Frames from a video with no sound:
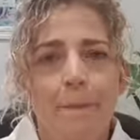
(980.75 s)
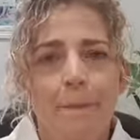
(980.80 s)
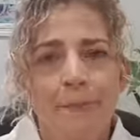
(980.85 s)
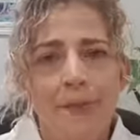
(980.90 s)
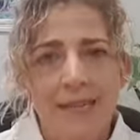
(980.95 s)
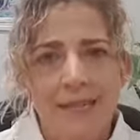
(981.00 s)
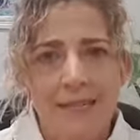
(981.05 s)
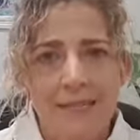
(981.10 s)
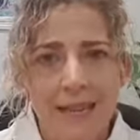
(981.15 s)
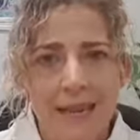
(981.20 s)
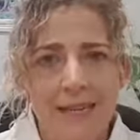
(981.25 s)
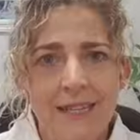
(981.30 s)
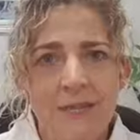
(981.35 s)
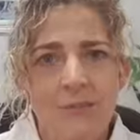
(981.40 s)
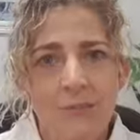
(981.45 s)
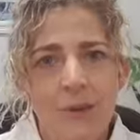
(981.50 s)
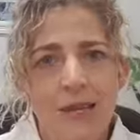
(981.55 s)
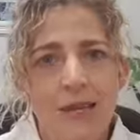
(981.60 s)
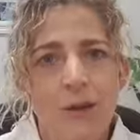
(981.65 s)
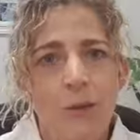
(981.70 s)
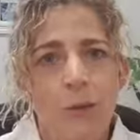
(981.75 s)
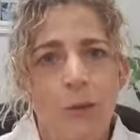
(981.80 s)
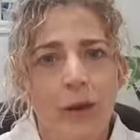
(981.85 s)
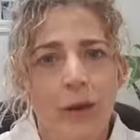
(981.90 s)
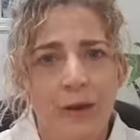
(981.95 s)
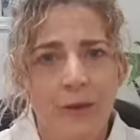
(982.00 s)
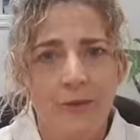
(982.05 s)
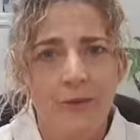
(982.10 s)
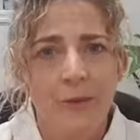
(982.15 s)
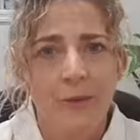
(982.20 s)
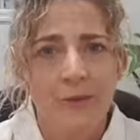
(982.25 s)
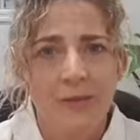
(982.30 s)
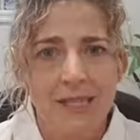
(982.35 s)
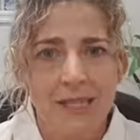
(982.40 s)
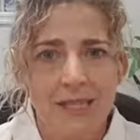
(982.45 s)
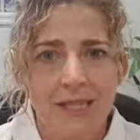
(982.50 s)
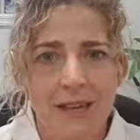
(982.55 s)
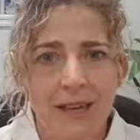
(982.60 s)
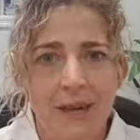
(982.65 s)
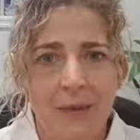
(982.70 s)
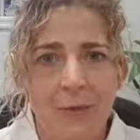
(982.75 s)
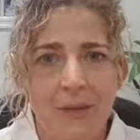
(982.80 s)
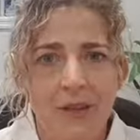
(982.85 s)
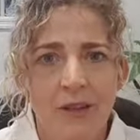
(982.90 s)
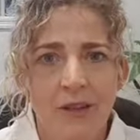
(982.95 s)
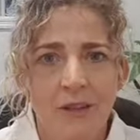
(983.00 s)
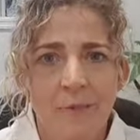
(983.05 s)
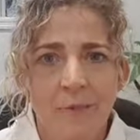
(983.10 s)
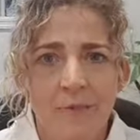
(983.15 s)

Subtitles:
but it takes being aware of them to start with.